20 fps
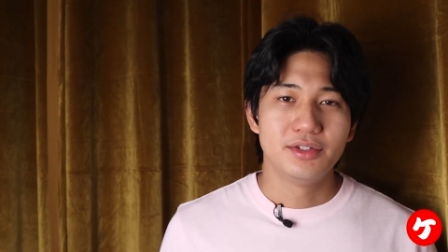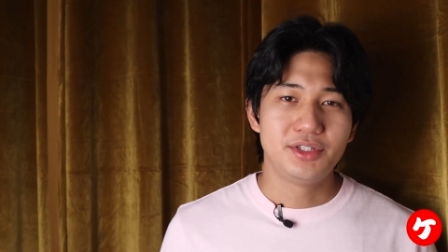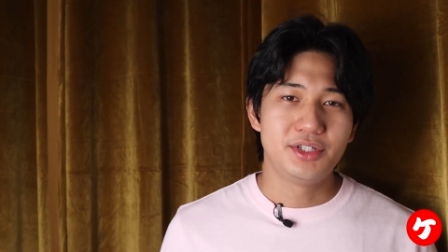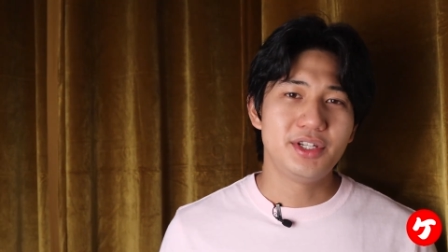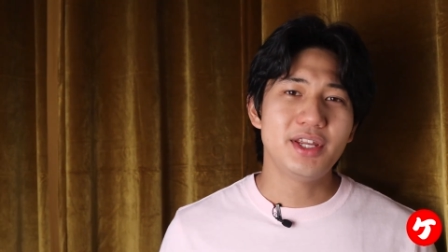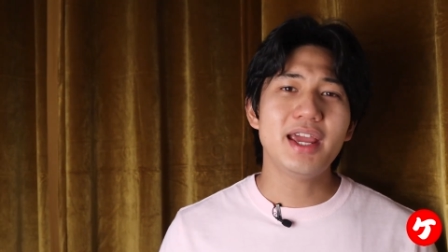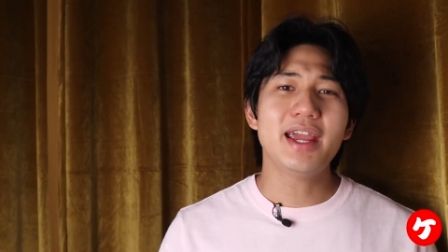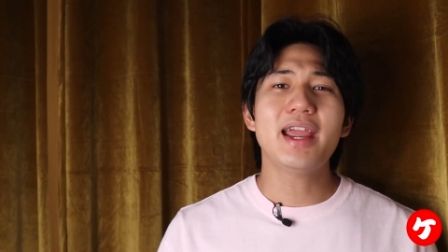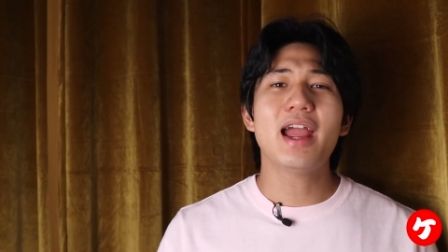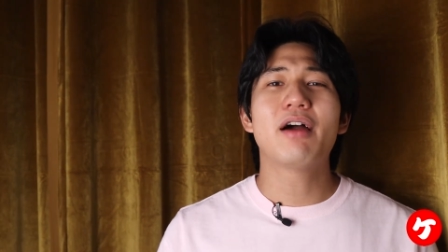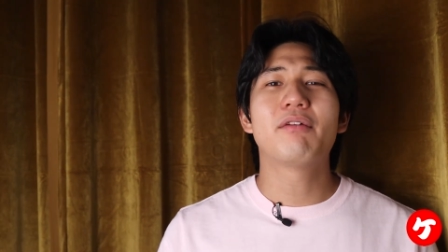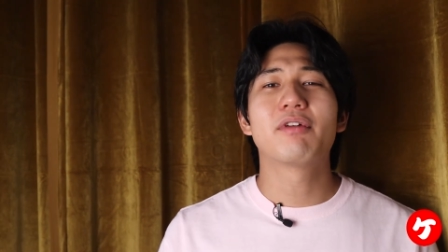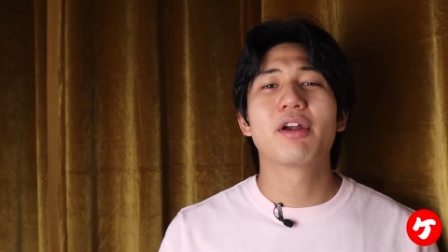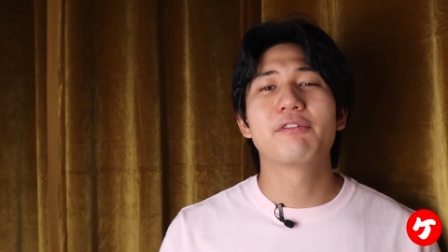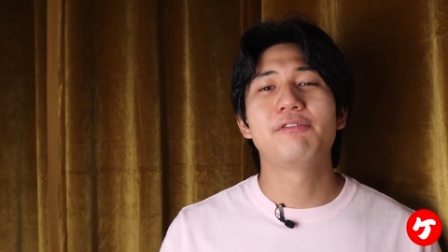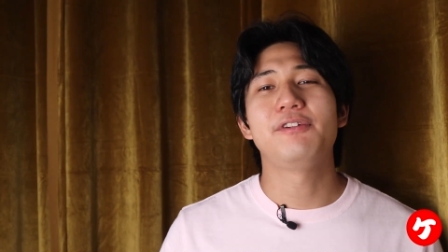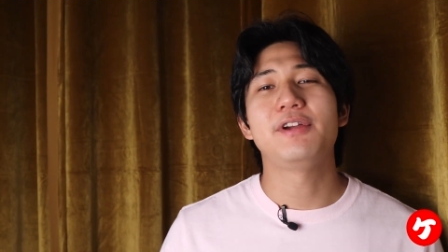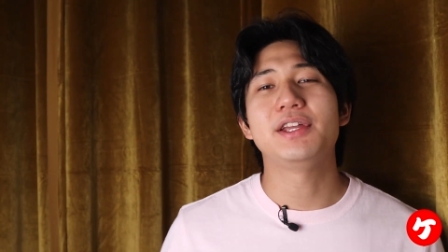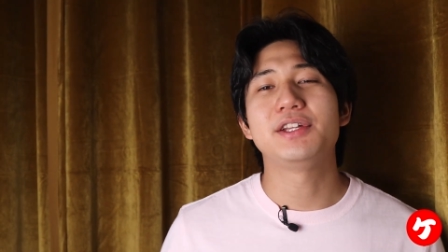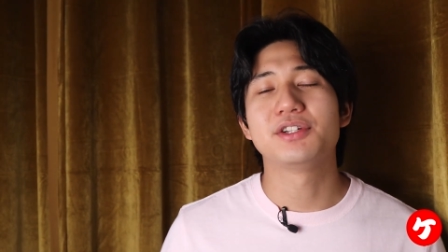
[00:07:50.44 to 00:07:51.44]
Today I
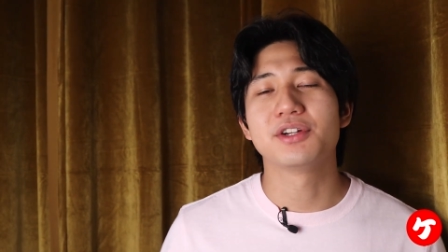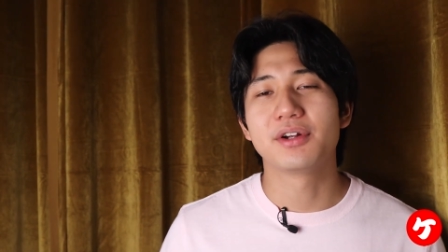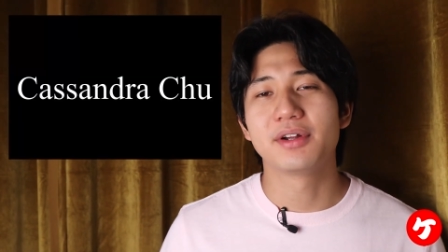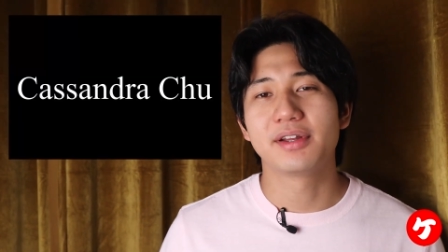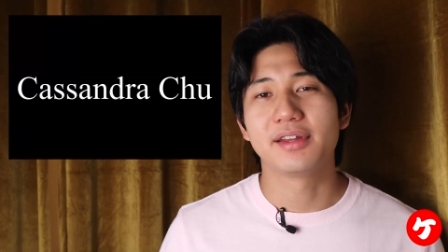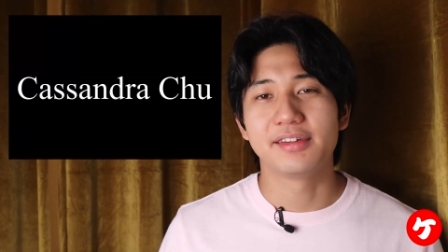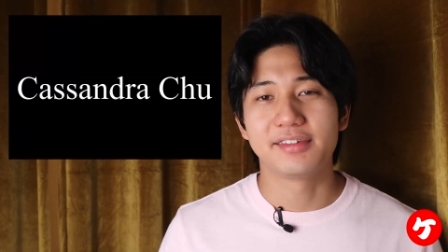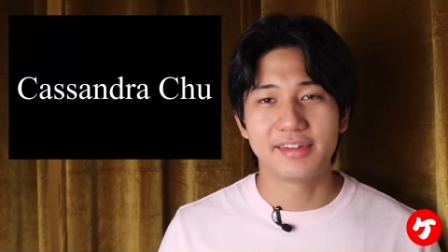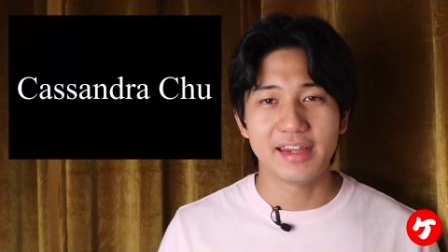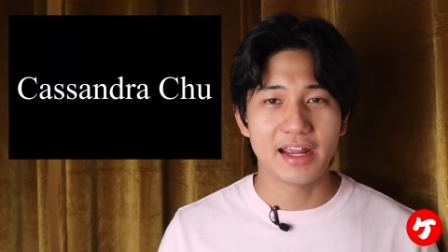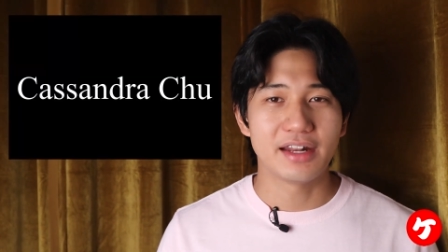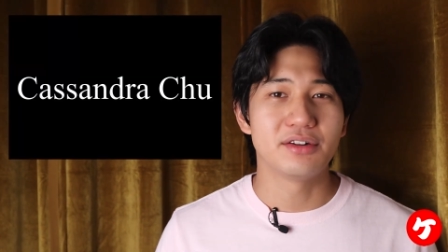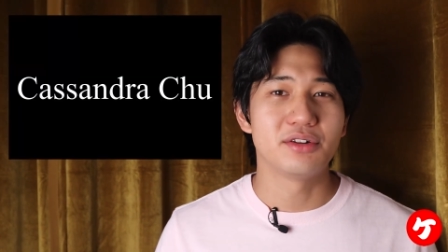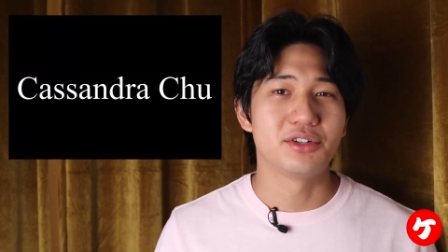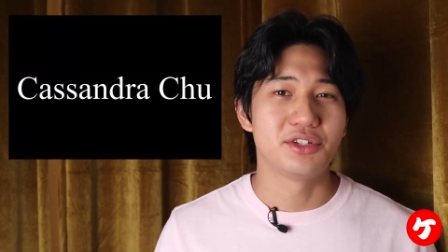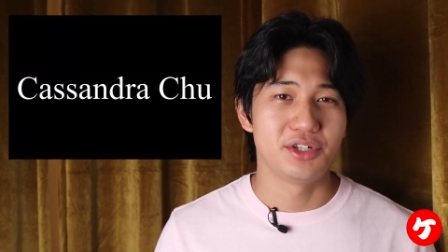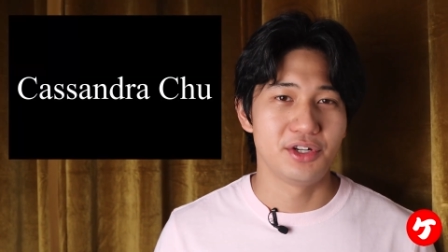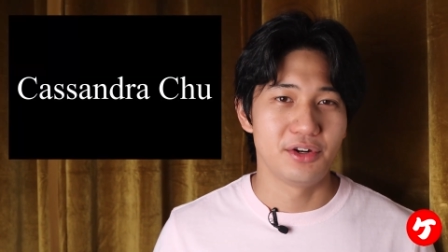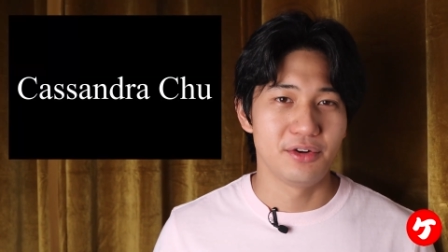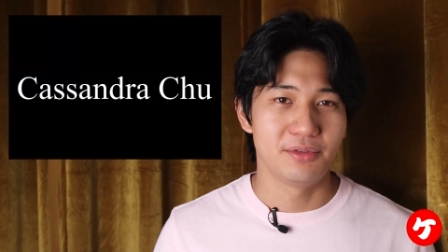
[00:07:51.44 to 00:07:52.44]
want to feature
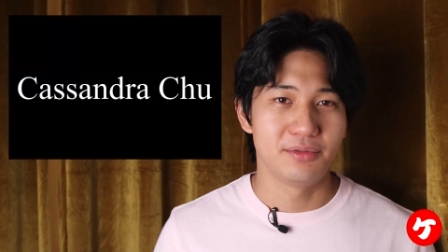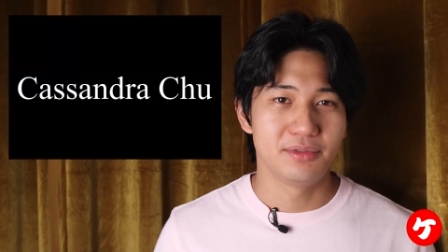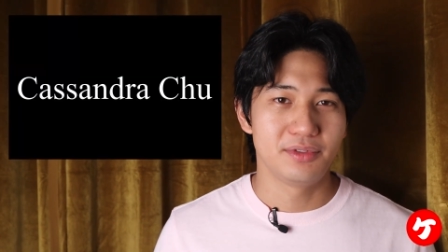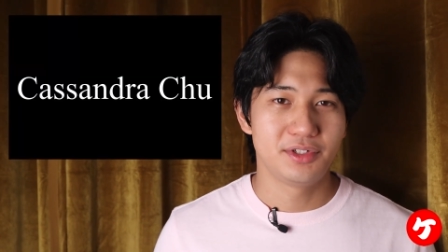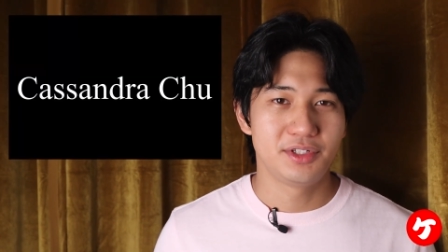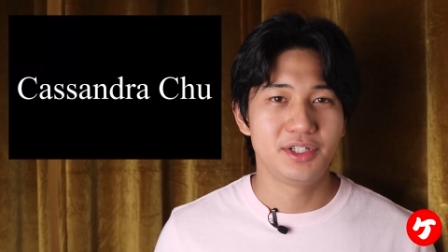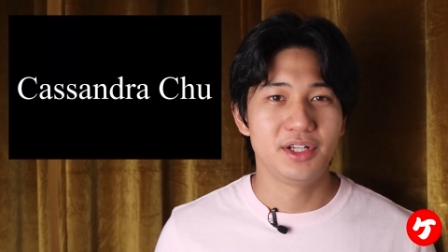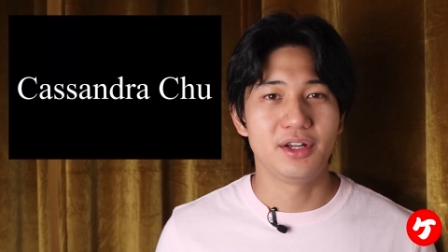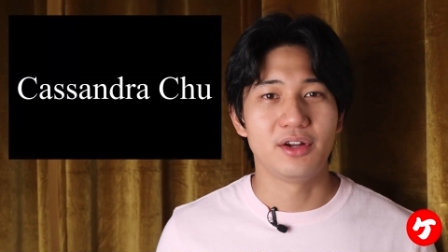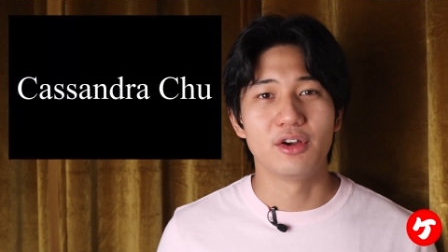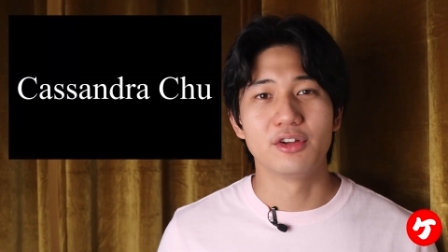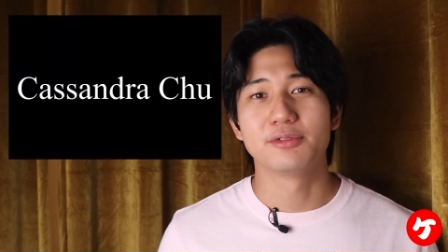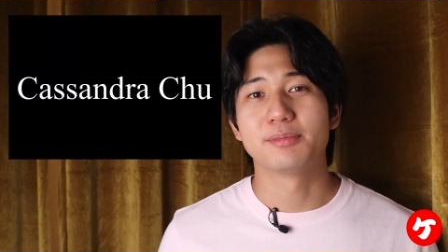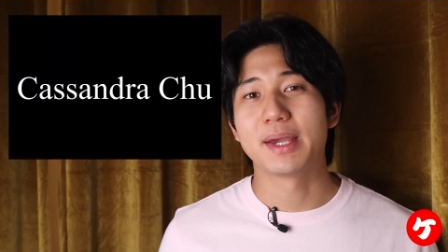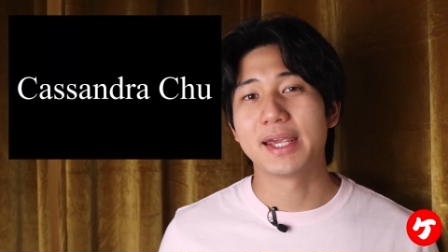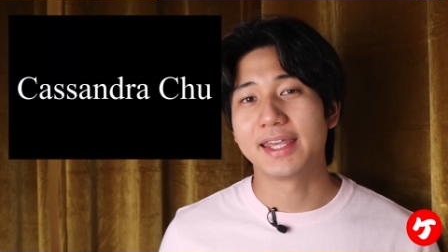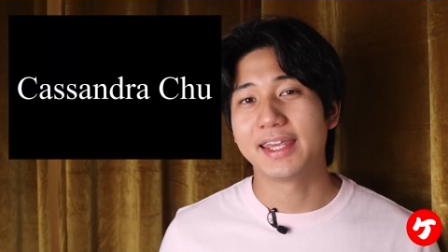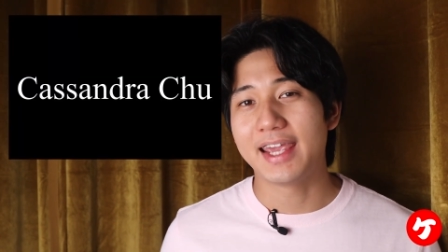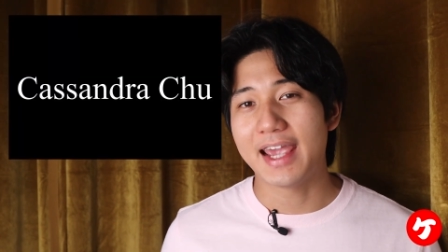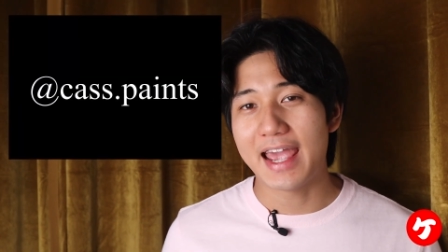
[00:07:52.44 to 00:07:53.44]
Cassandra Chu. She goes
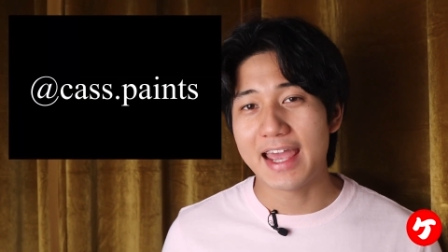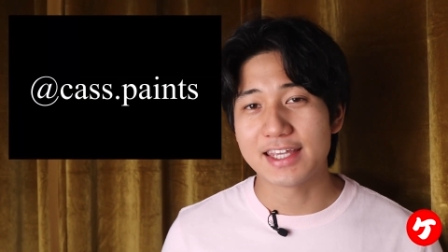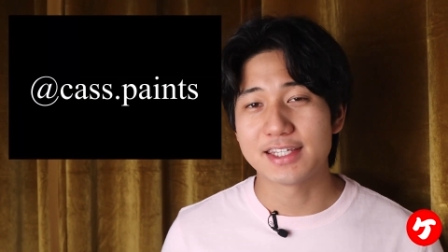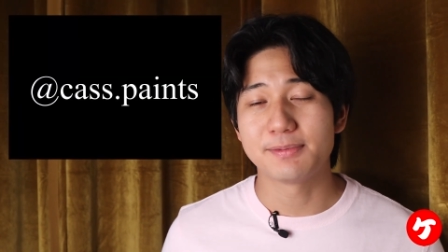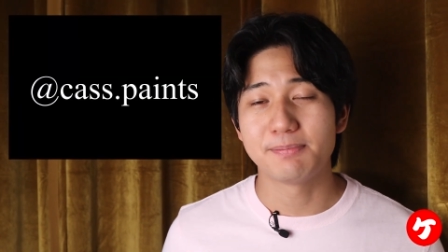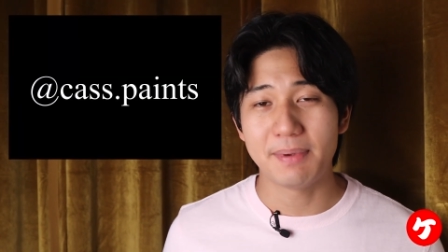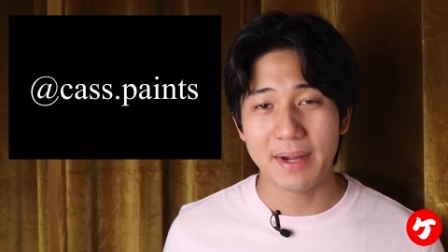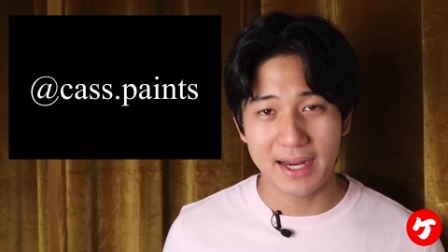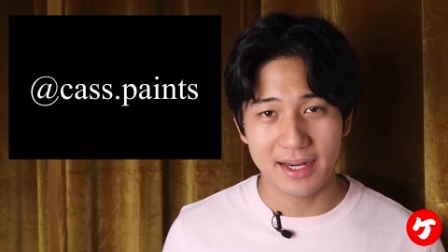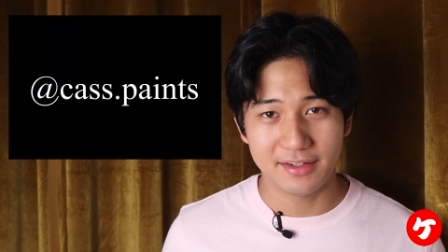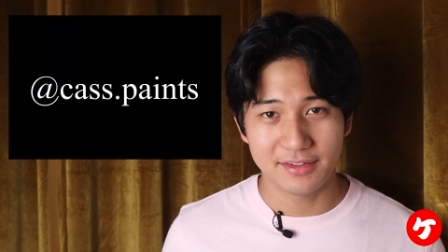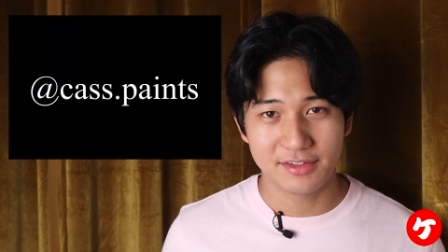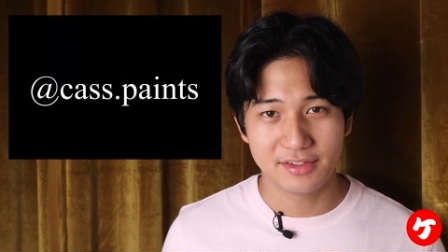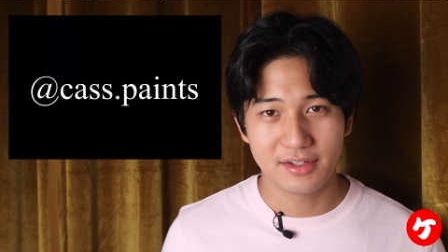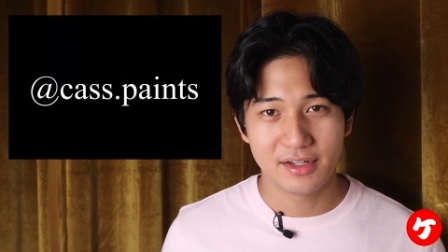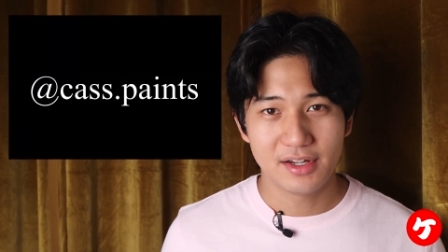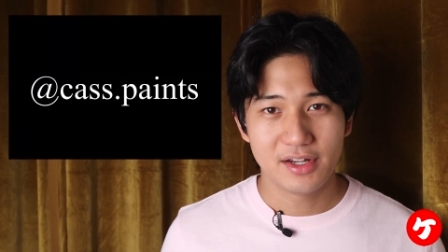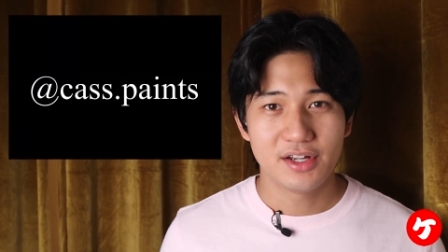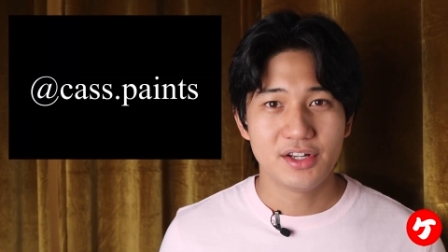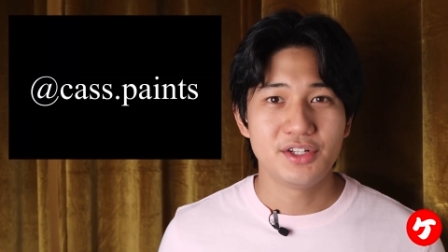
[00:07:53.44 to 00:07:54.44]
by Cass Paints.